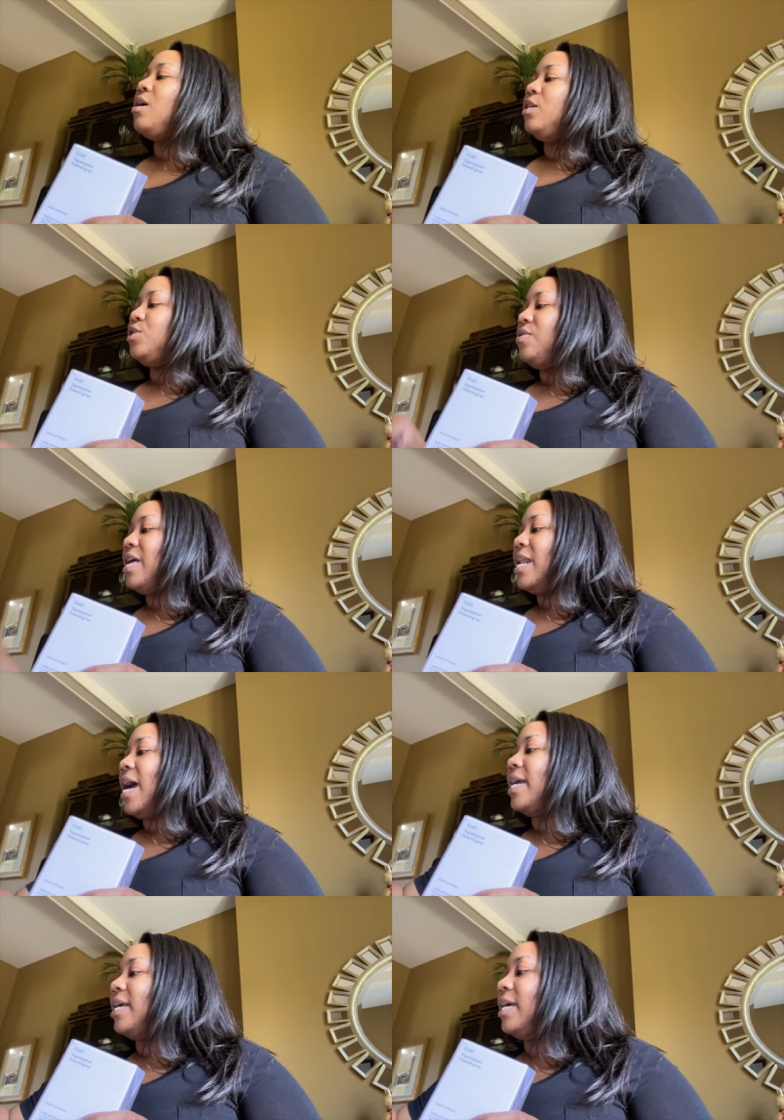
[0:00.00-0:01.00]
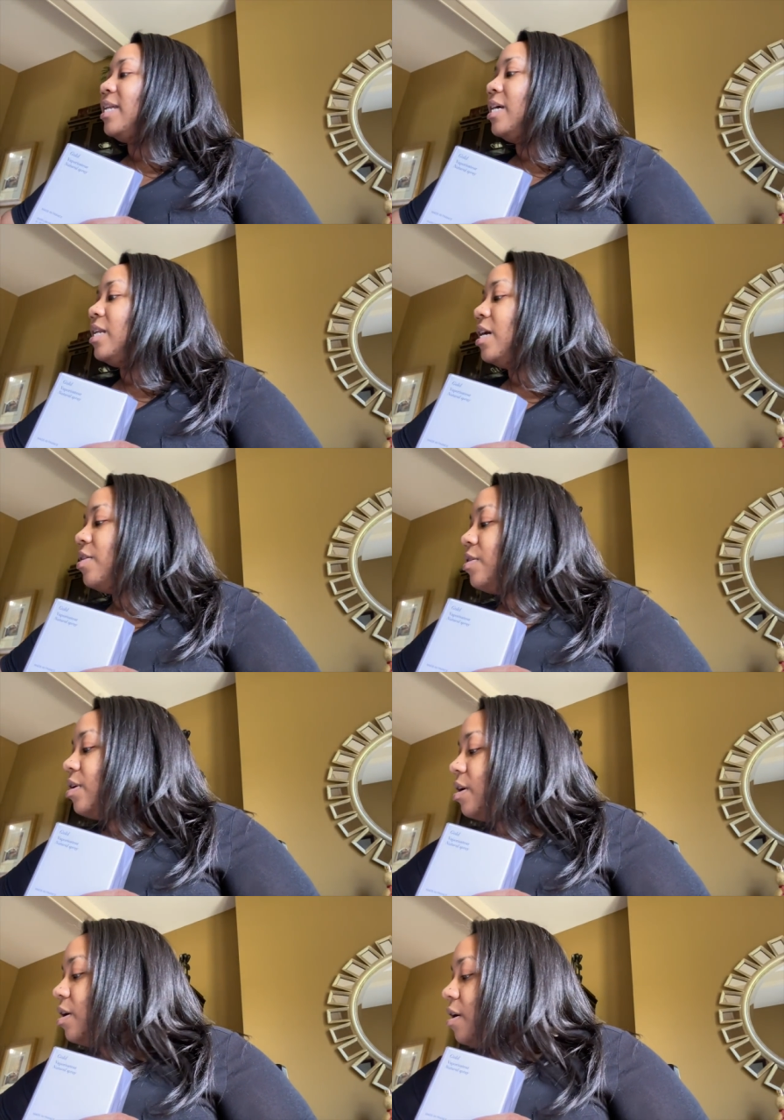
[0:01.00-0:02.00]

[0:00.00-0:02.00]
so that I can get another